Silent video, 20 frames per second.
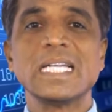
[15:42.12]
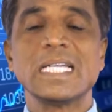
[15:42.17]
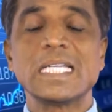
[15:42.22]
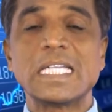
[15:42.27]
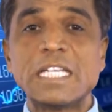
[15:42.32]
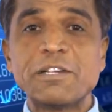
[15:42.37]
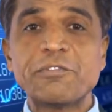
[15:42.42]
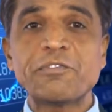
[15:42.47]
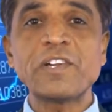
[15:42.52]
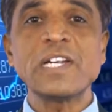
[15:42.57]

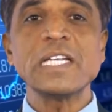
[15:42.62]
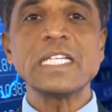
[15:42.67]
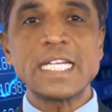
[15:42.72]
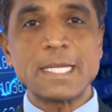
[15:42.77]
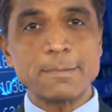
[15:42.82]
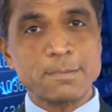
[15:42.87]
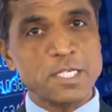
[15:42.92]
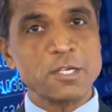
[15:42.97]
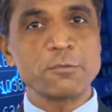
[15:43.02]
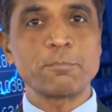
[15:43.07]
different
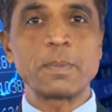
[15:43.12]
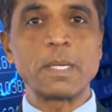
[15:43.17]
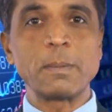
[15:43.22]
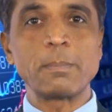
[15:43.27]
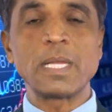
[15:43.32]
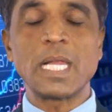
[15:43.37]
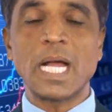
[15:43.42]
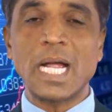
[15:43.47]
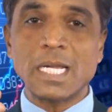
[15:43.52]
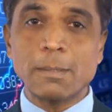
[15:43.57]
types of
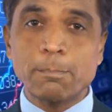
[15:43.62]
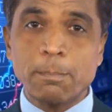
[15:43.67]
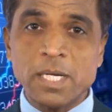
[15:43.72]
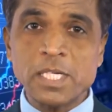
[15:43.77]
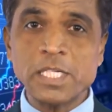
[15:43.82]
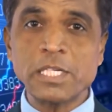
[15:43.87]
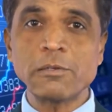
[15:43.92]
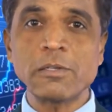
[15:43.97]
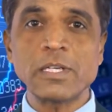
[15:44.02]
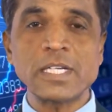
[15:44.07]
people. At
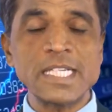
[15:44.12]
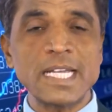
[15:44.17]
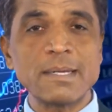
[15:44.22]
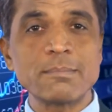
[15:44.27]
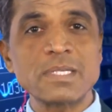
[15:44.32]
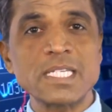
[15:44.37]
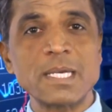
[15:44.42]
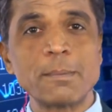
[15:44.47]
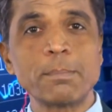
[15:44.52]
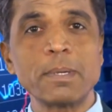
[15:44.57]
particular time,
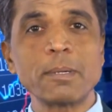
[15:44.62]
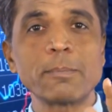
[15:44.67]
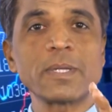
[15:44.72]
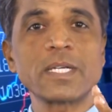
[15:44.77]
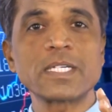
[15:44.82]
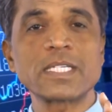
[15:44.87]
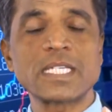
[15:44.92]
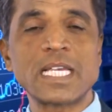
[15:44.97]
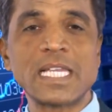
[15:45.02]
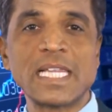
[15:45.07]
some people are
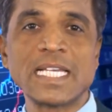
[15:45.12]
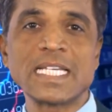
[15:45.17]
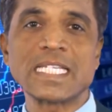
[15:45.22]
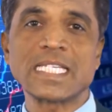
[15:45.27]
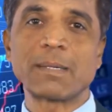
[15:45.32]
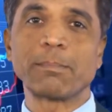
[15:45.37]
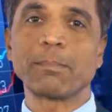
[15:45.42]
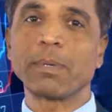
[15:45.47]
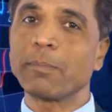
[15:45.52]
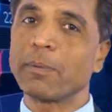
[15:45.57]
selling,
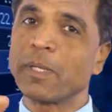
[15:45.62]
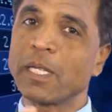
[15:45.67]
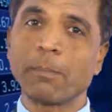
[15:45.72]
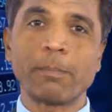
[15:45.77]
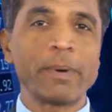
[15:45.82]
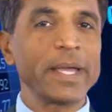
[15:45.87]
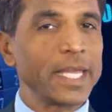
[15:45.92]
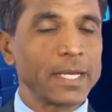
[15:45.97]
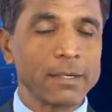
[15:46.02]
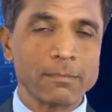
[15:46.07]
some people are
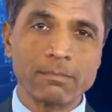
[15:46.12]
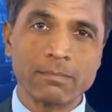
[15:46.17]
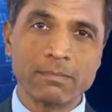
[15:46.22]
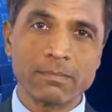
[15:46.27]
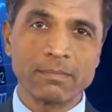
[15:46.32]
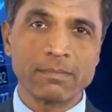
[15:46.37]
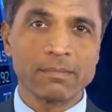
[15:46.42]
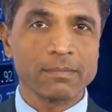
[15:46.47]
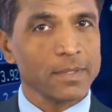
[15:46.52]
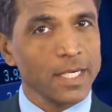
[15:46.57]
buying,
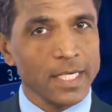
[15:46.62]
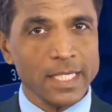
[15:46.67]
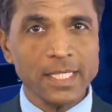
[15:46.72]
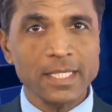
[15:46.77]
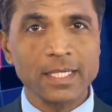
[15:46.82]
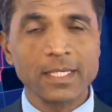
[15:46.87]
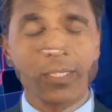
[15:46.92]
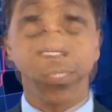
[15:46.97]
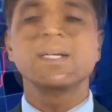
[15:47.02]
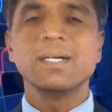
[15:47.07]

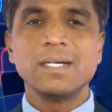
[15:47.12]
right?